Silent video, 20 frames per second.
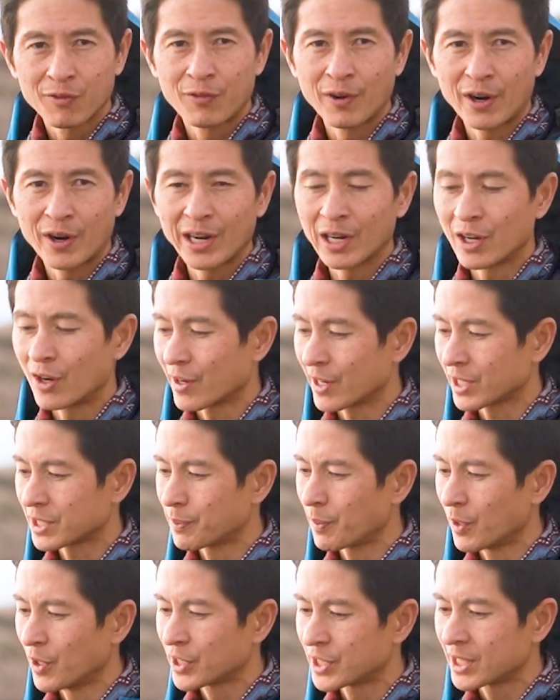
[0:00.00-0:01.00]
very long
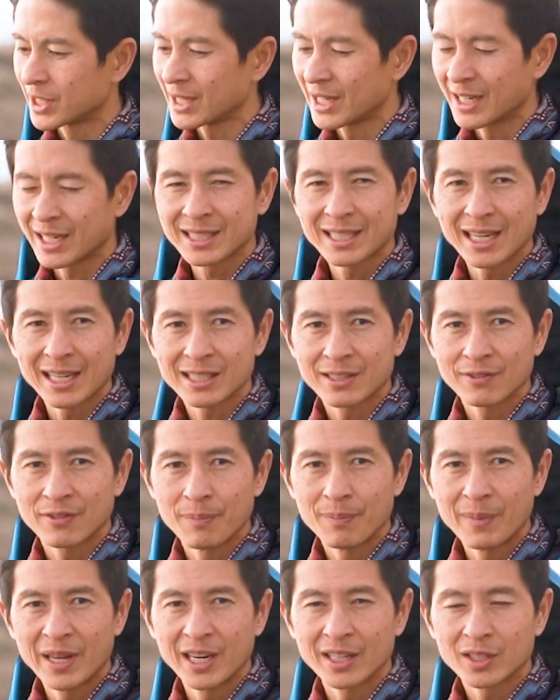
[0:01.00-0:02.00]
exposures in excess of a
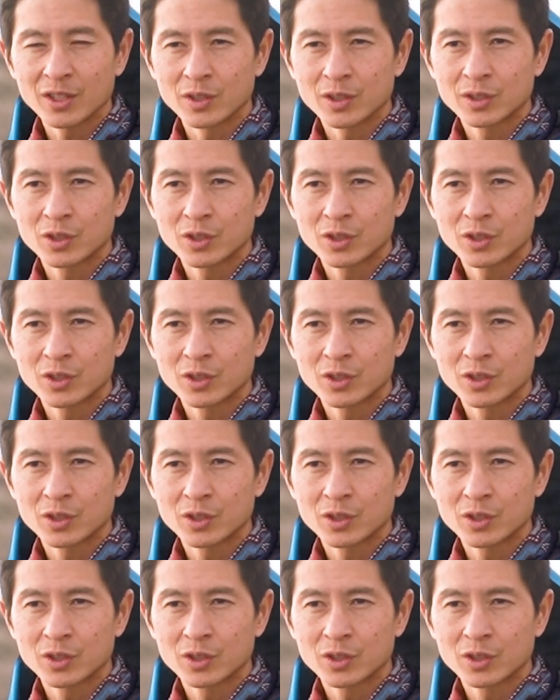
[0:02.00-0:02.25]
minute or